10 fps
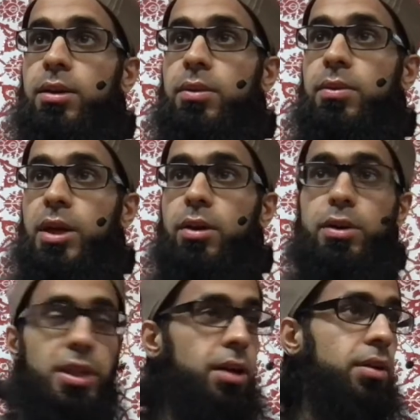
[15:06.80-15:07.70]
They
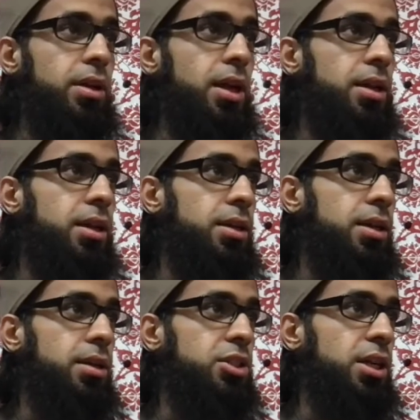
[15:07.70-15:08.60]
were there
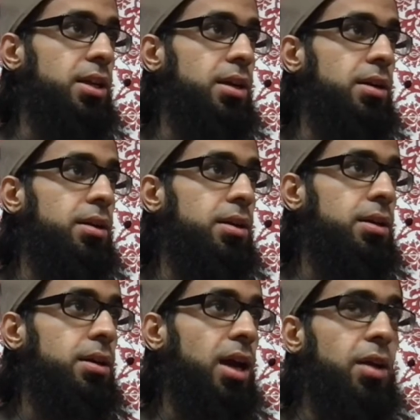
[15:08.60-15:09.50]
in Jannah.
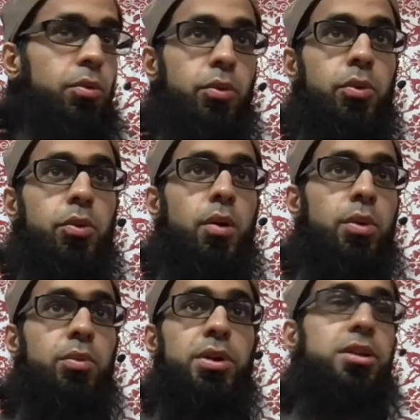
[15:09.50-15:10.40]
And who are
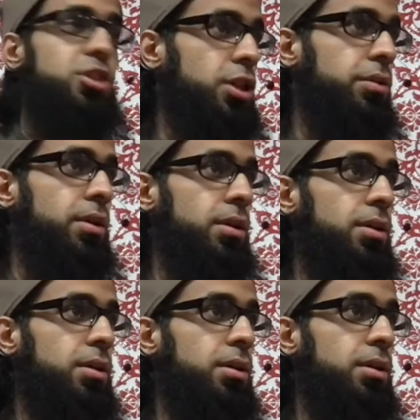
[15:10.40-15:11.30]
we? We're their children.
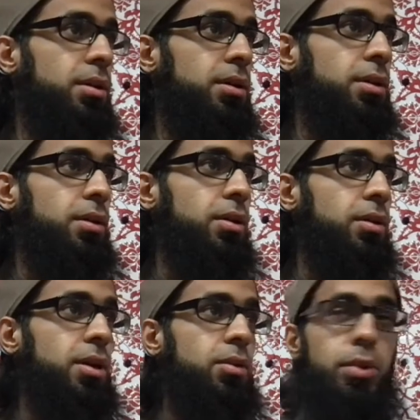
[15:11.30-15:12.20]

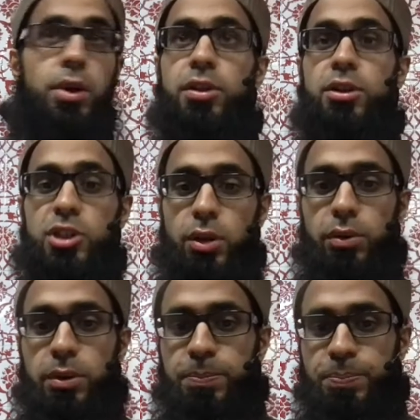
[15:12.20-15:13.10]
Okay, we are their
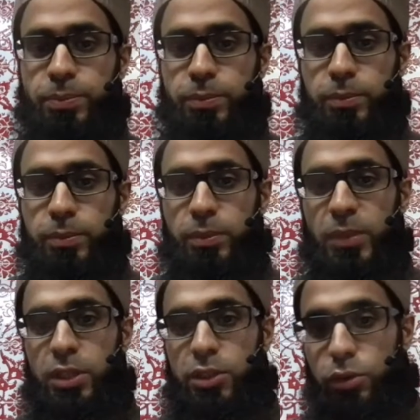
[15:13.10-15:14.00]
children.
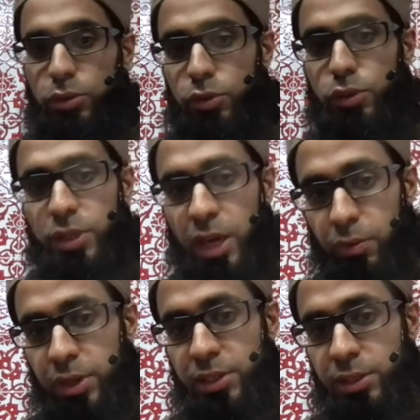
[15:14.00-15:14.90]
So due to that
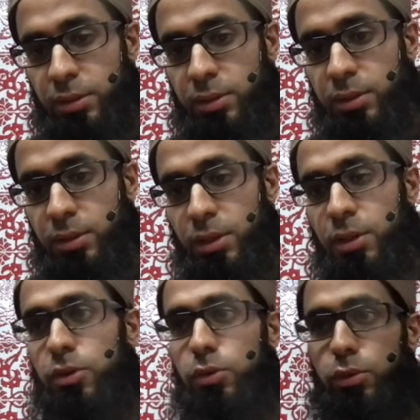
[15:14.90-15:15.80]
reason,
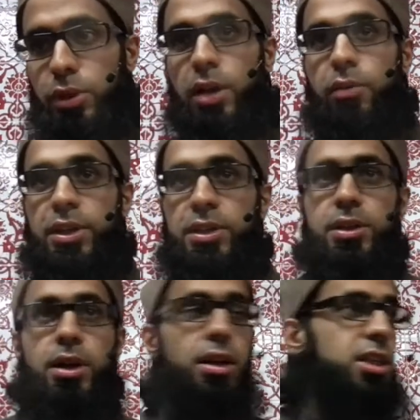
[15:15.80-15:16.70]
Allah
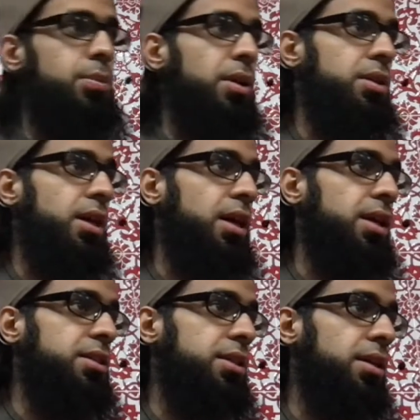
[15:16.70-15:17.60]
subhanahu wa
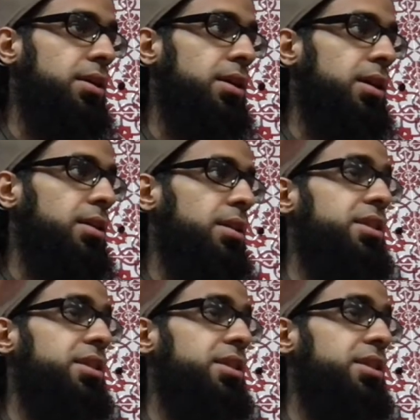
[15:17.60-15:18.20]
ta'ala said that